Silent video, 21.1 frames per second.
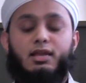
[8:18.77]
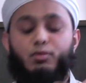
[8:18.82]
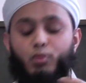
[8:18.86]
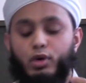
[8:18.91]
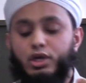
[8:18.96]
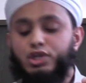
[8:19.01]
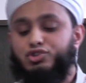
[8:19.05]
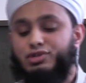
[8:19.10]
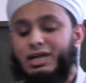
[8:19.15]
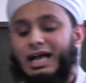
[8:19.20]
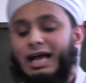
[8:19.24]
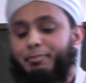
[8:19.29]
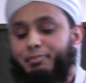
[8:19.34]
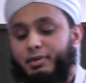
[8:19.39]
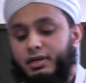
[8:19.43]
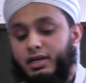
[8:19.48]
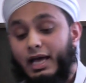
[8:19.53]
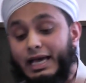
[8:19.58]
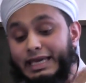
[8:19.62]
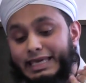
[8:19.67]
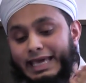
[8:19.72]
And what used to
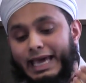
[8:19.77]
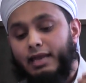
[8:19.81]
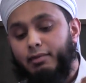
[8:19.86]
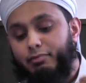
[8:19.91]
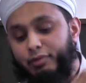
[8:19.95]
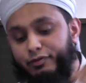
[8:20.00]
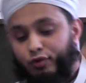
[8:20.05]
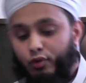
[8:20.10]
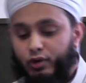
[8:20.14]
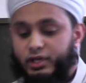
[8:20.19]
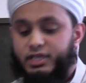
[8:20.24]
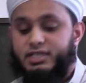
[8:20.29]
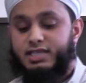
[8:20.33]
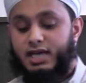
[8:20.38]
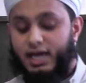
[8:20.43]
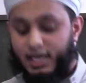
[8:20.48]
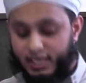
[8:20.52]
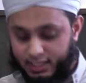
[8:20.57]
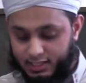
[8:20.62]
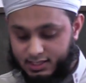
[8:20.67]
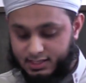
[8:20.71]
happen, again before
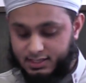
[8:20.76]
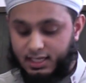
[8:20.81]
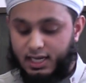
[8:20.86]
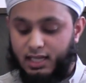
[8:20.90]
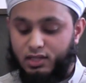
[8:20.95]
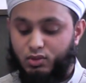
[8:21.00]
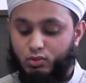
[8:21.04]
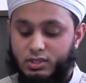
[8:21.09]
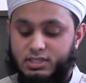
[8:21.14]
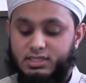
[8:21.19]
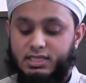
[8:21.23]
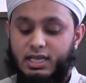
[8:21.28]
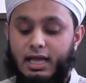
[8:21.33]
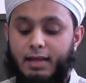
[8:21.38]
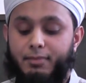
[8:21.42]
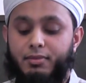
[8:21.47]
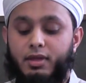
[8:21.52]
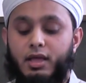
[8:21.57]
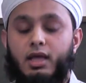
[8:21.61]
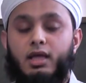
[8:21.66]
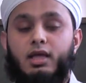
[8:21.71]
Isa alayhi salatu
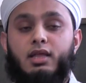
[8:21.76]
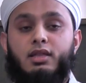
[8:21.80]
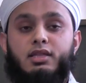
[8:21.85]
wasalam,